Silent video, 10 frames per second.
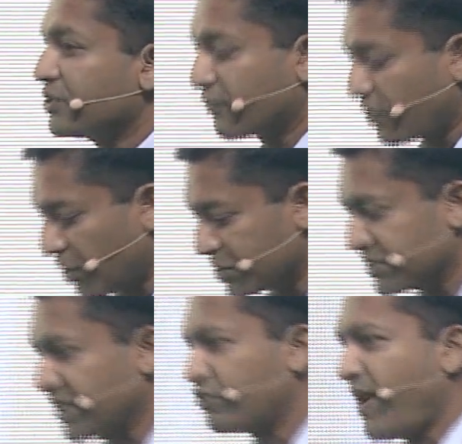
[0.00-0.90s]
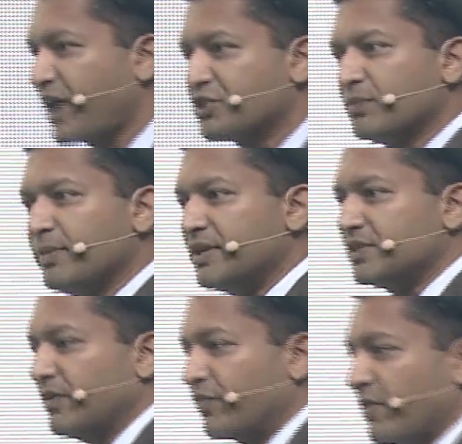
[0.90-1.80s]
of course, is that traction means
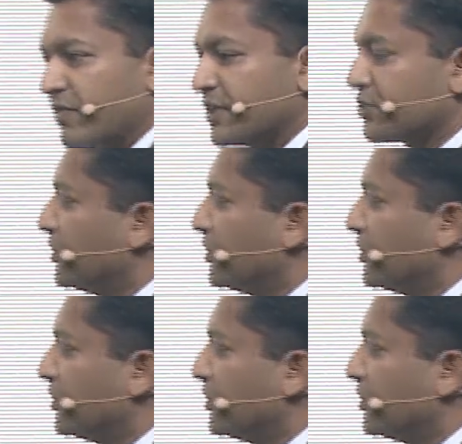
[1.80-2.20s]
different things to